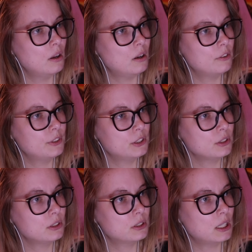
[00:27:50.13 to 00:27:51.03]

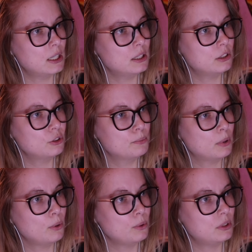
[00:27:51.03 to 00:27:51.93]
Official site
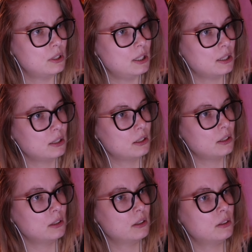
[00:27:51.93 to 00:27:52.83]
support deck,
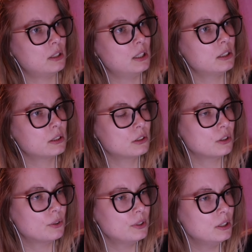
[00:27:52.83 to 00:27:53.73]
desk,
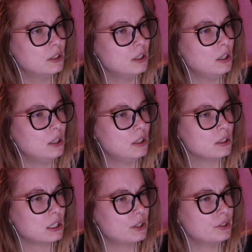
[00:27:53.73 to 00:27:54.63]
sorry.
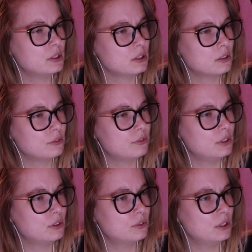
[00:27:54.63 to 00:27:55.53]
Character
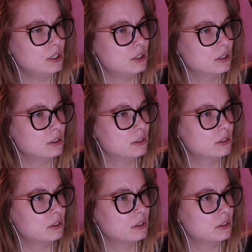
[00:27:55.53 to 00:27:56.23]
configuration.